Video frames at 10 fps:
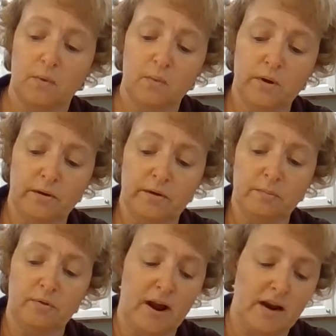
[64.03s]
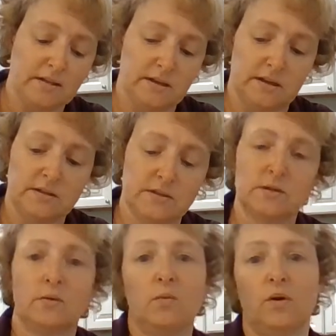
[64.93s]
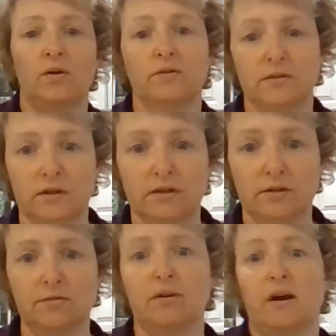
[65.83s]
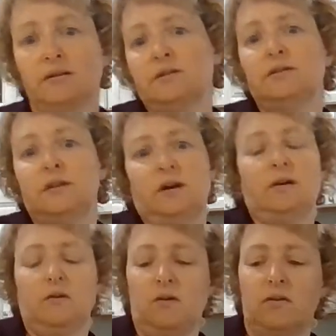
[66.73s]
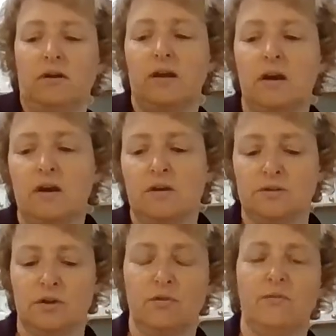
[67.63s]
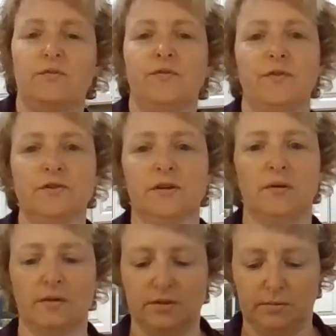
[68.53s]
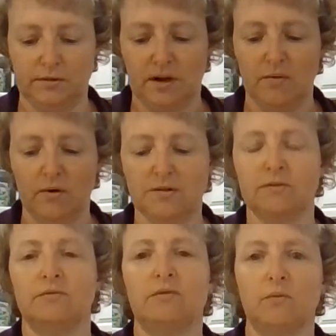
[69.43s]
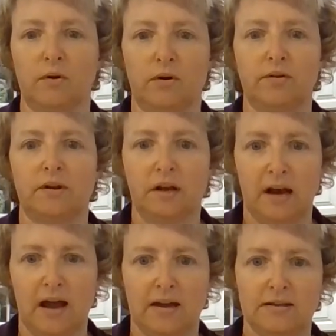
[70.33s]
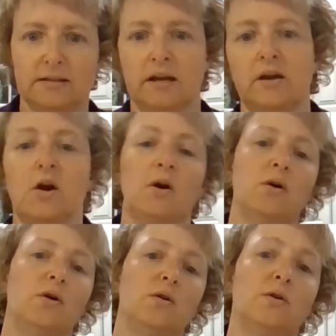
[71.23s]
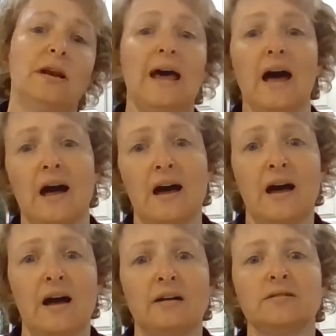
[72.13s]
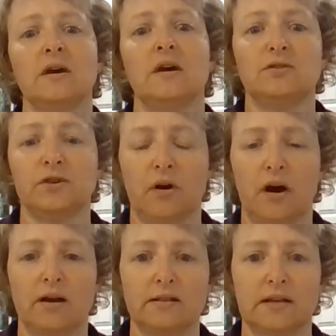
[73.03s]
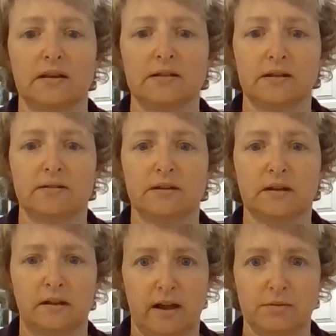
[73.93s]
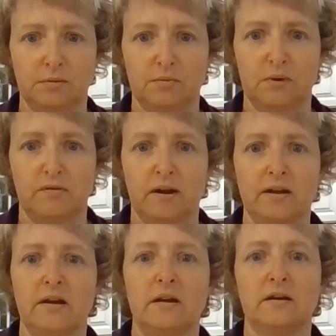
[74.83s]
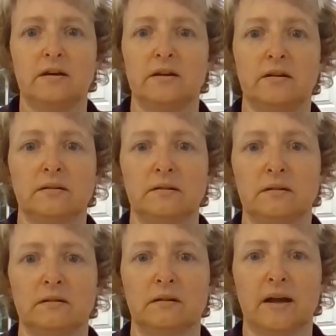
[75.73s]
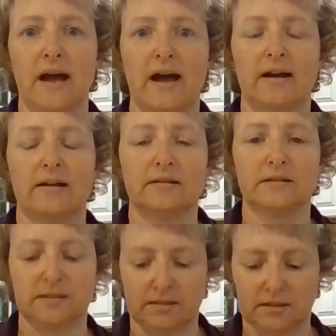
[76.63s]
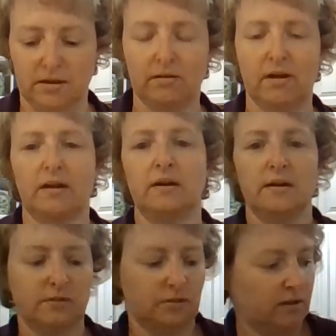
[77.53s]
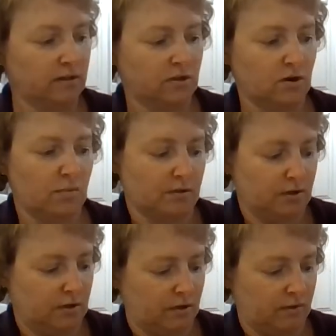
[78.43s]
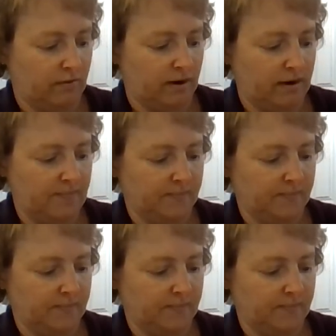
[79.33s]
We are going to practice words that do that today. All right. So the first thing I want to do is I want to do the word class, like, oh, class. So go ahead and say the sounds in class with me. Ready? K, l, s. Okay. So let's start with k. Ready?